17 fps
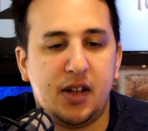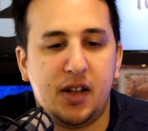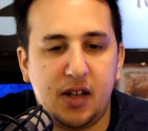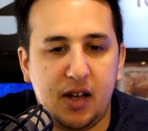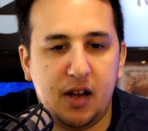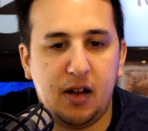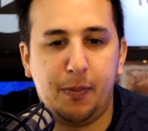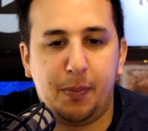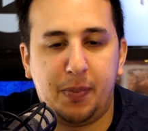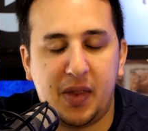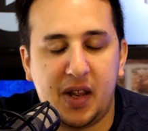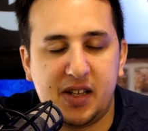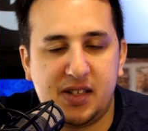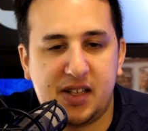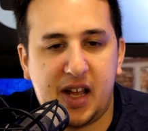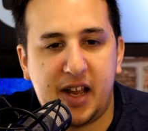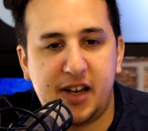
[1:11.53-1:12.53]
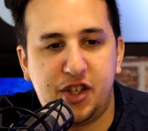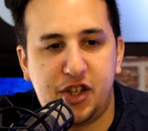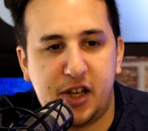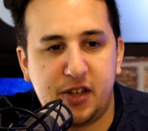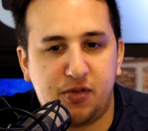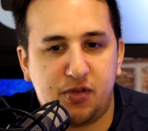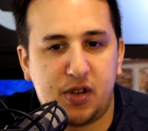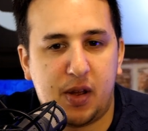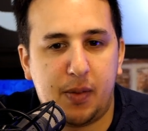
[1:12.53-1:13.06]
um, Sanchez
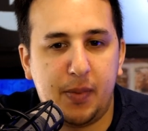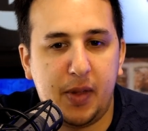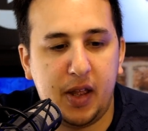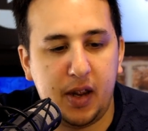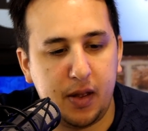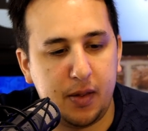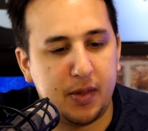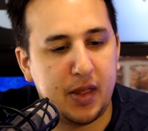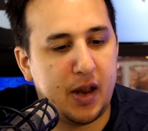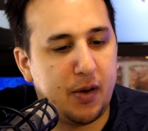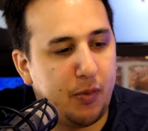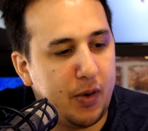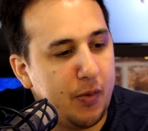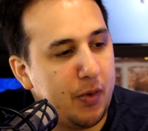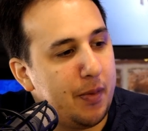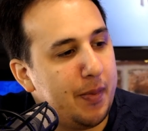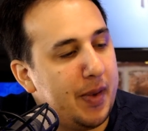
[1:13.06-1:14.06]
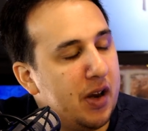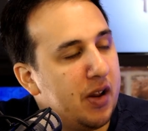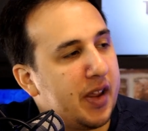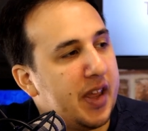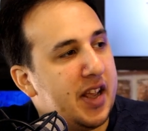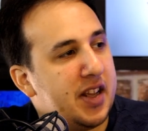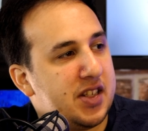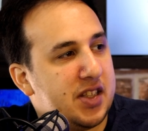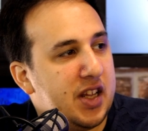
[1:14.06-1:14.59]
or something, then we wouldn't be
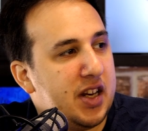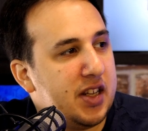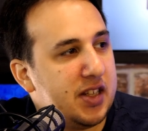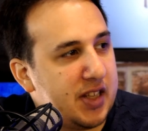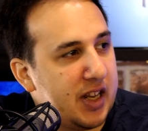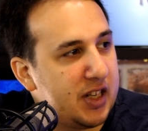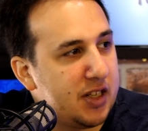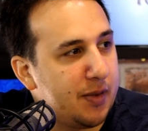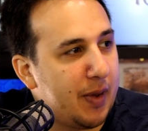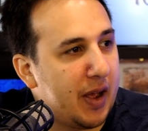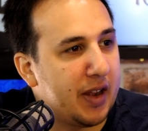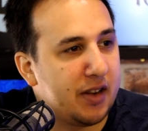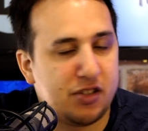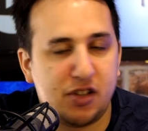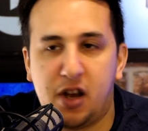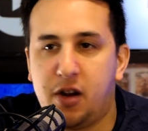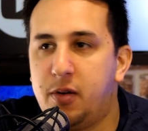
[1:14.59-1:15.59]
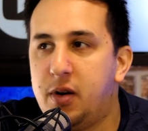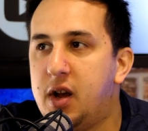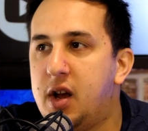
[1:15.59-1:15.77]
looking as thin as centre back. So